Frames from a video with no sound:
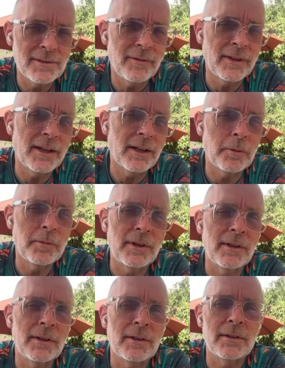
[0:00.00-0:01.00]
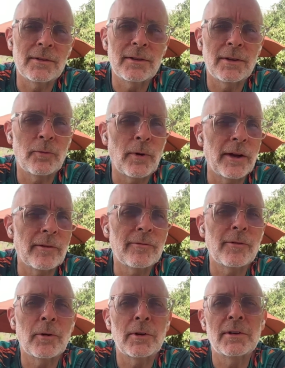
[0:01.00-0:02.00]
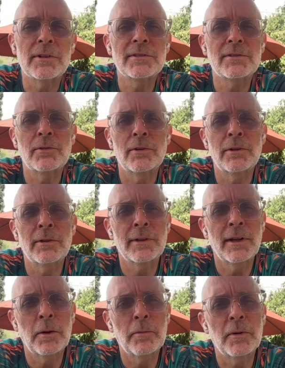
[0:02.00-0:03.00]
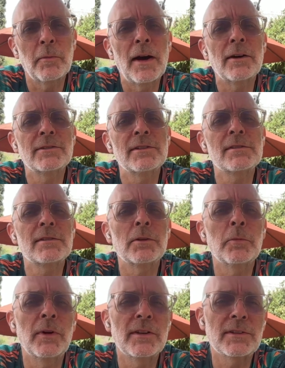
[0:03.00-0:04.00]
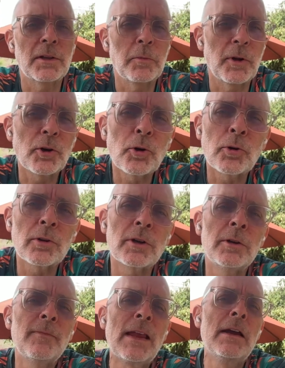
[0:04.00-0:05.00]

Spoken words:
If you get up in the rainforest or get up in the mountains a little bit, it's going to be cooler.